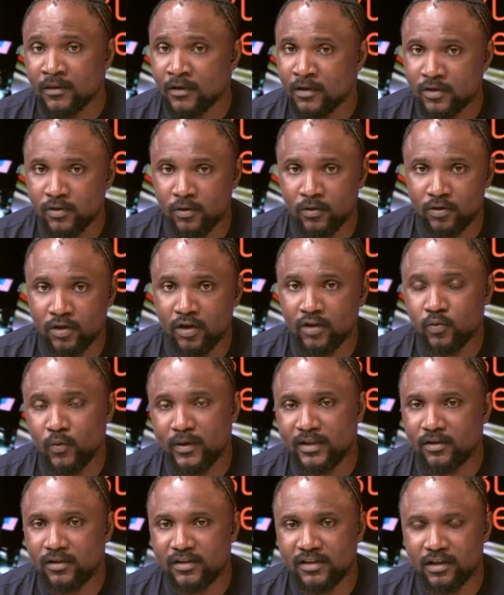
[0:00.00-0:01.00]
So don't
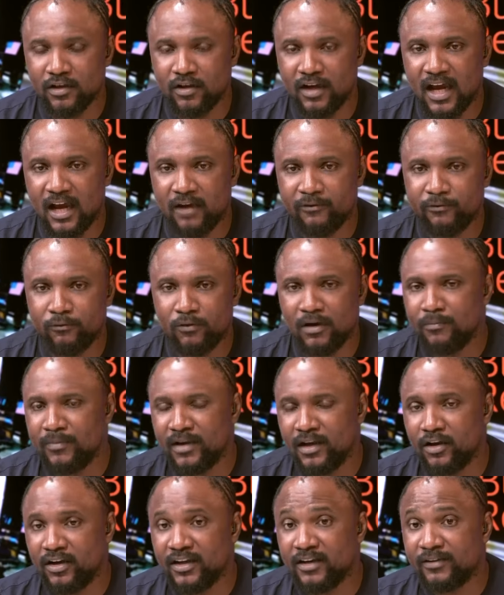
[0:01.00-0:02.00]
wait until you have 1
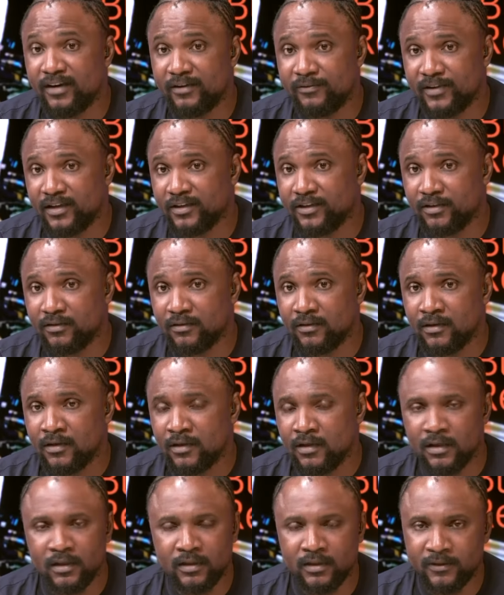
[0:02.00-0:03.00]
million in revenue.
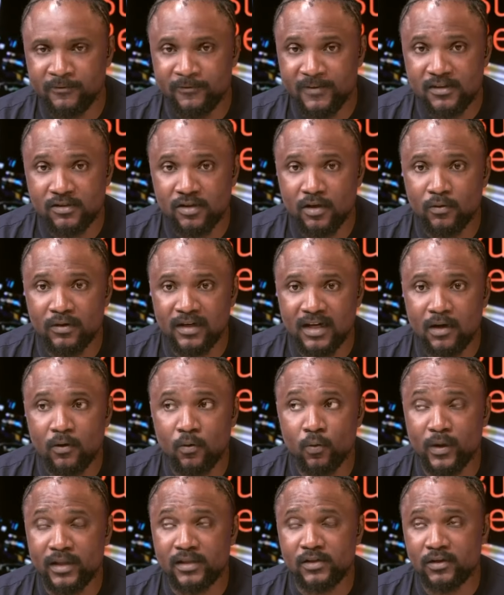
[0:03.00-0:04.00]
The investor will now
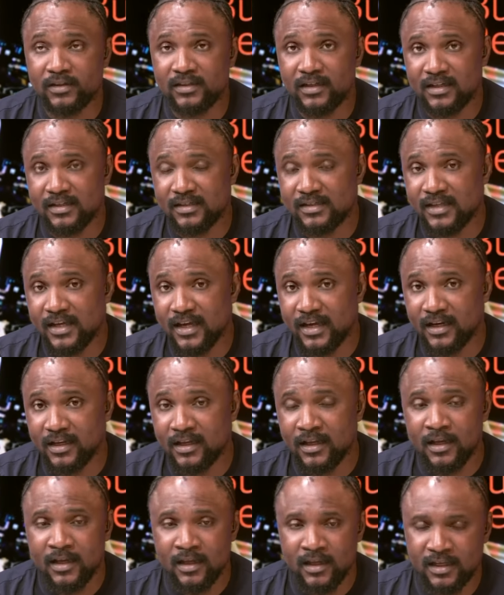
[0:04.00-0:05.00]
wait until it's 10.
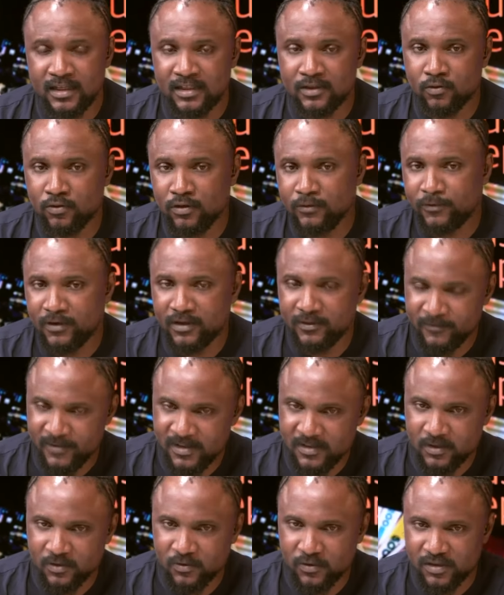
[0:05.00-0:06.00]
It's good for the
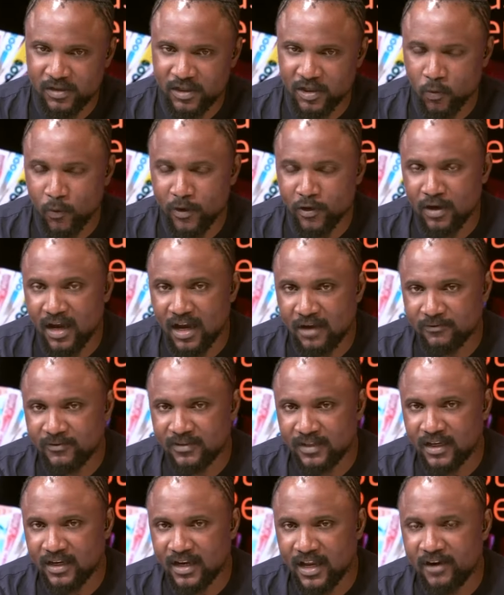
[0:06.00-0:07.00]
investor to see you when you have
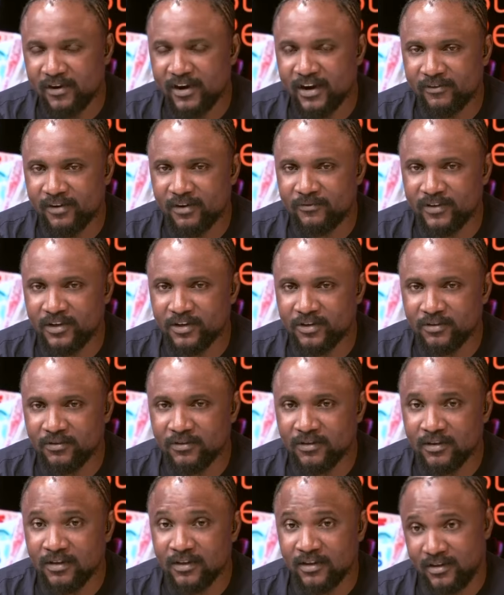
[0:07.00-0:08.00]
10 naira in revenue,
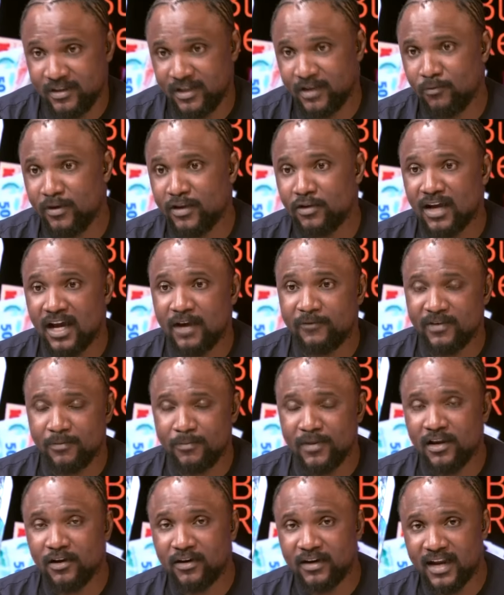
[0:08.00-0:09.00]
then when you have a
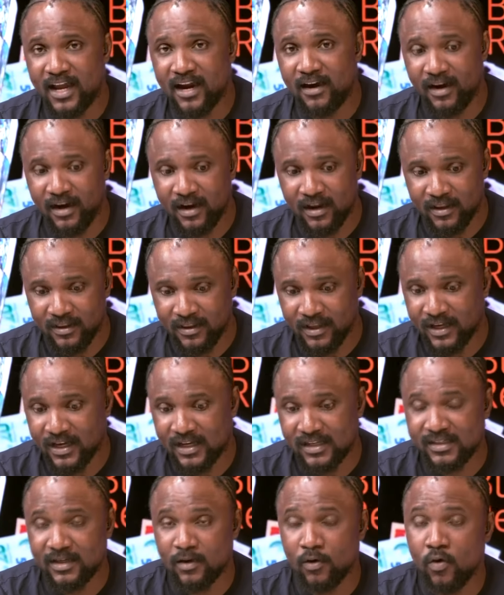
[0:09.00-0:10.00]
million naira, they
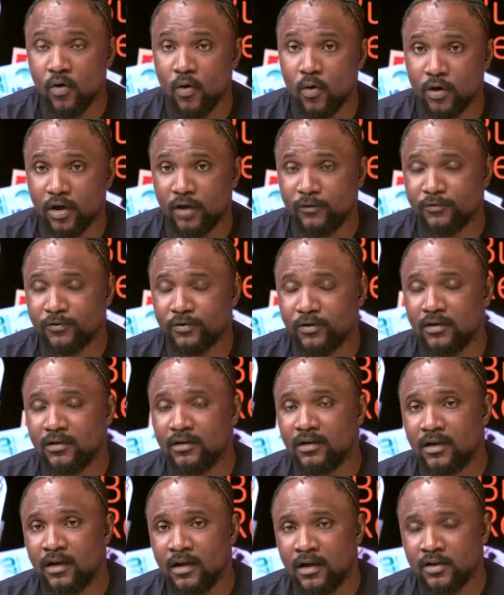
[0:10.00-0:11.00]
can say, oh, you have
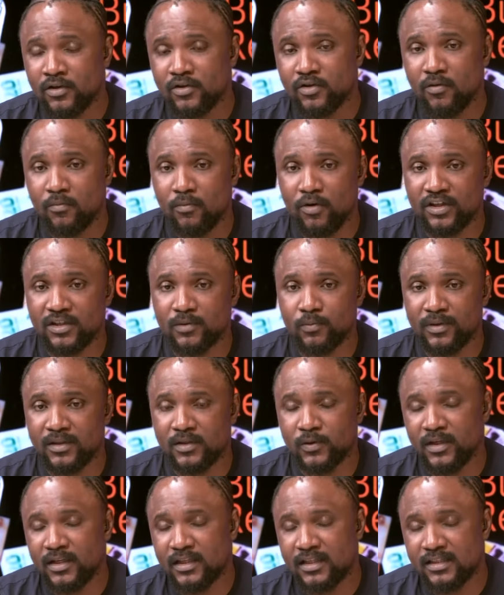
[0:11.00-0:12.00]
grown so much
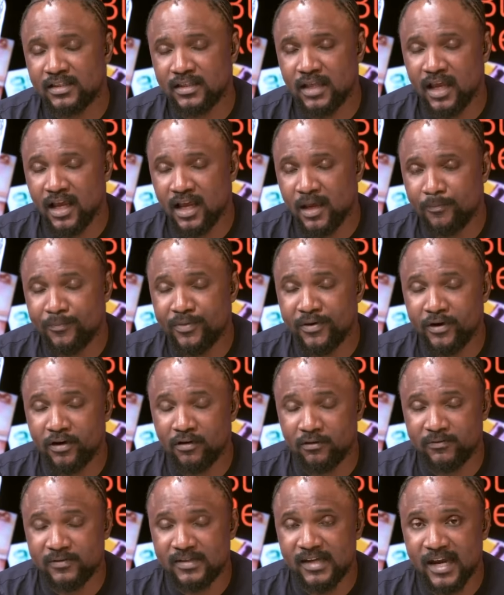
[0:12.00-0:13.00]
between this uh, period
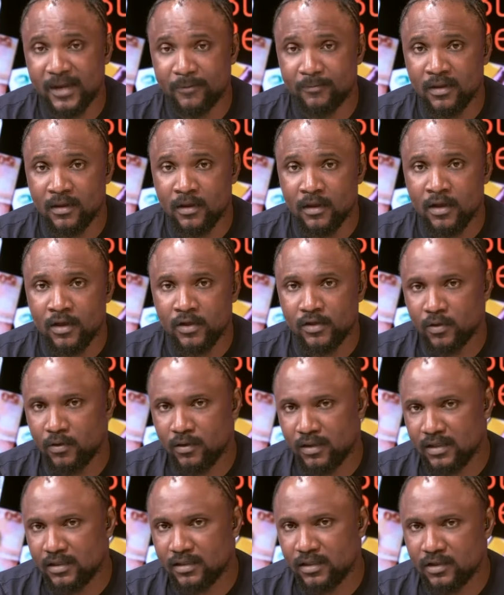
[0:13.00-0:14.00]
of time. So
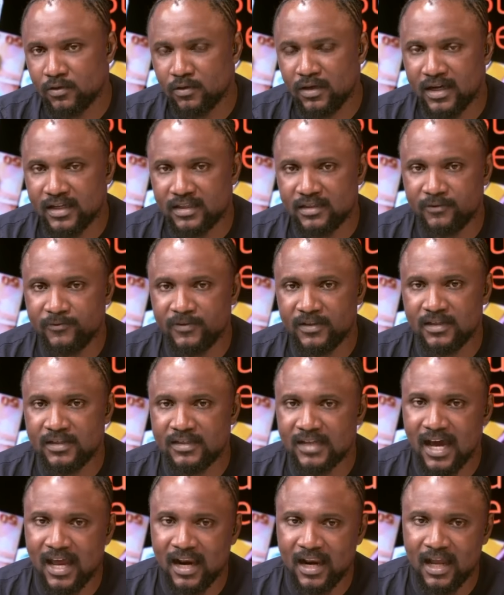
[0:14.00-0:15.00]
these little
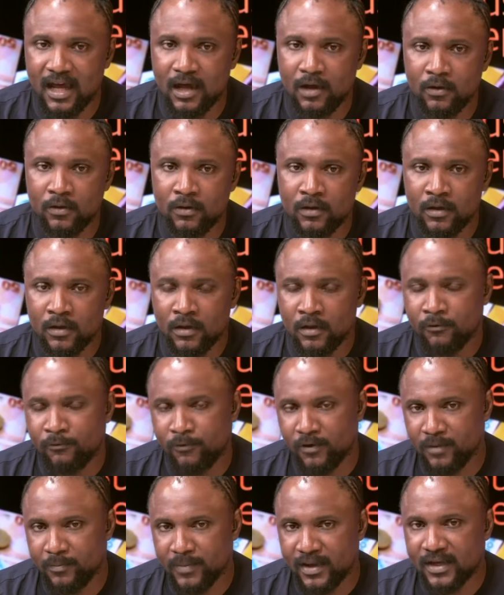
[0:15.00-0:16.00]
activities allow
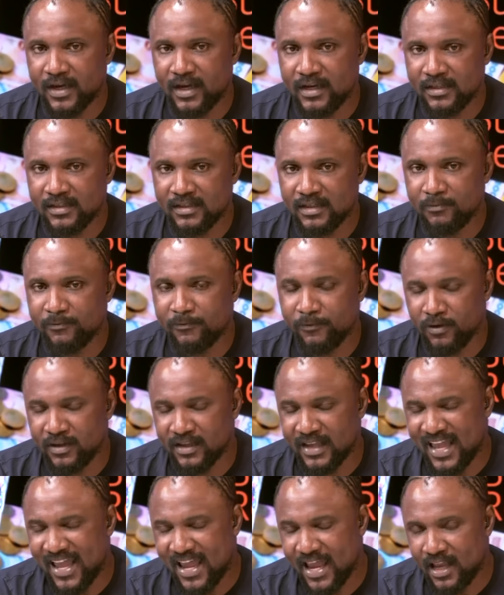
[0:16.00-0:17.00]
for a mechanism for
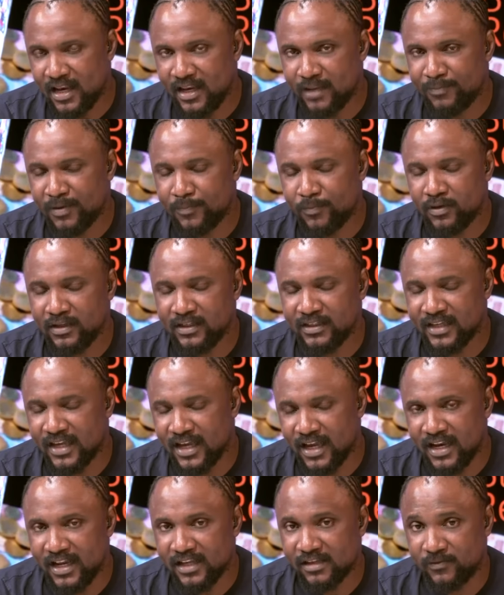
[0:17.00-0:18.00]
the early, people in the
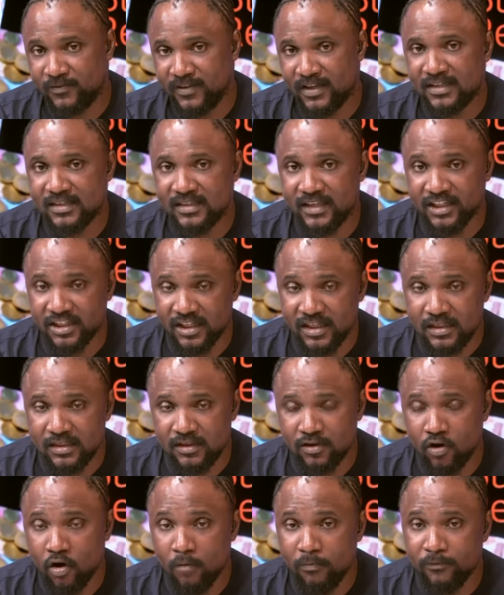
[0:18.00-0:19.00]
earliest of their stages.
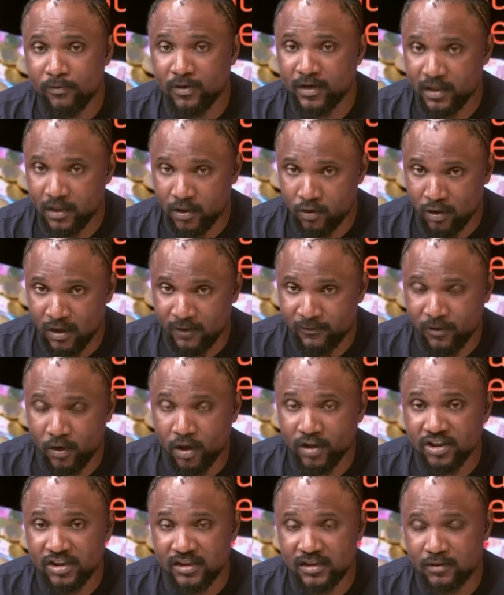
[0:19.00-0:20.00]
Hopefully you have
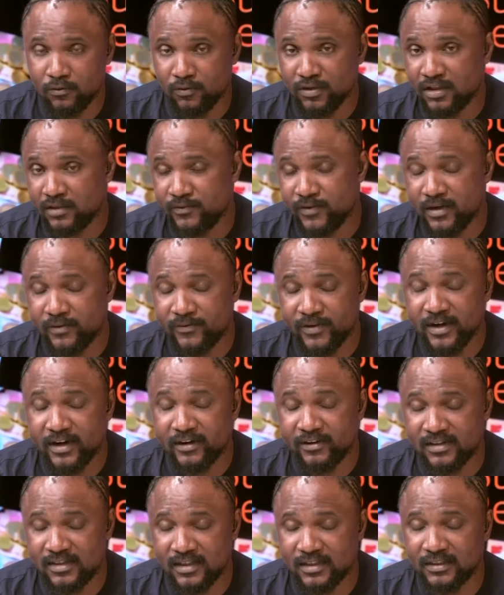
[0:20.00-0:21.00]
launched, which is very, very
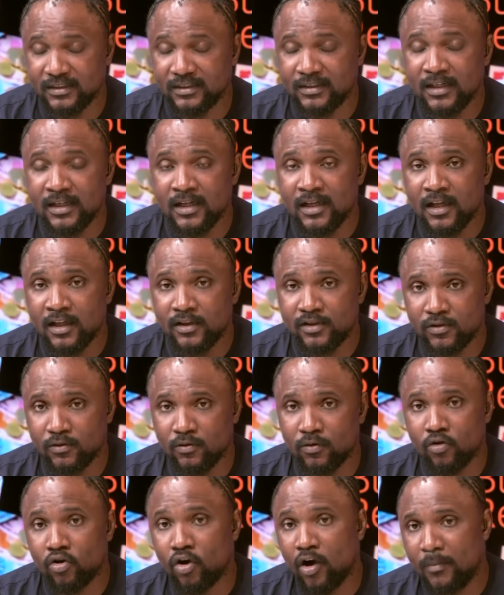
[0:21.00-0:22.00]
critical,
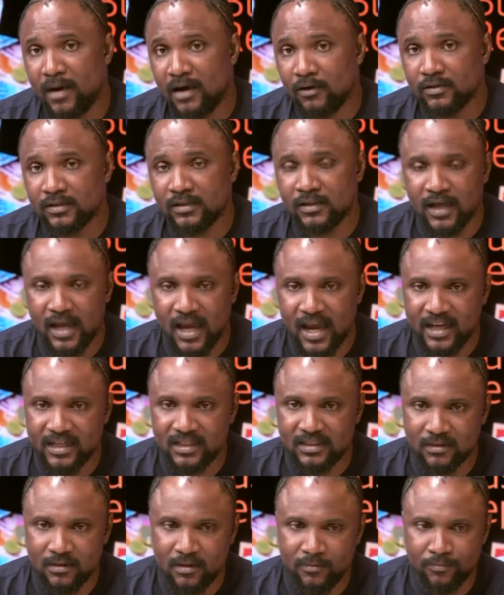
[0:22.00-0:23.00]
to come out
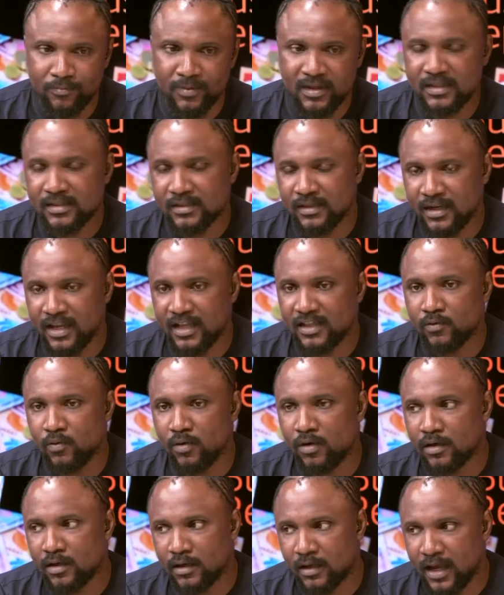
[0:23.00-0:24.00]
and meet,
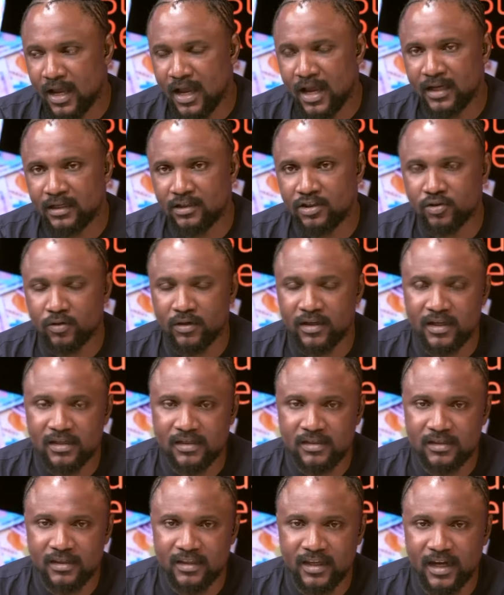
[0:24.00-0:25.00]
network, and
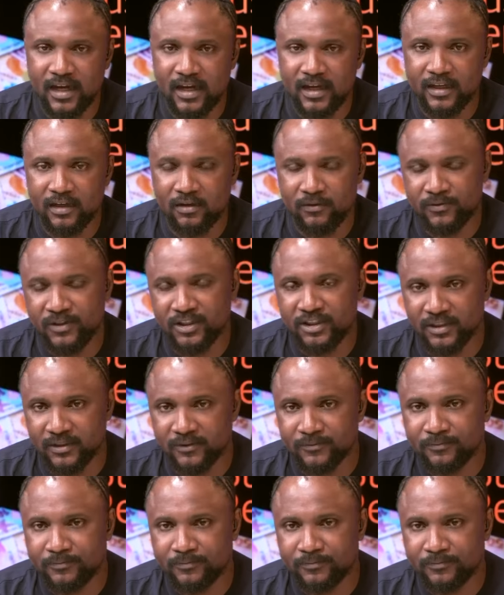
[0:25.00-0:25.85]
showcase their innovation.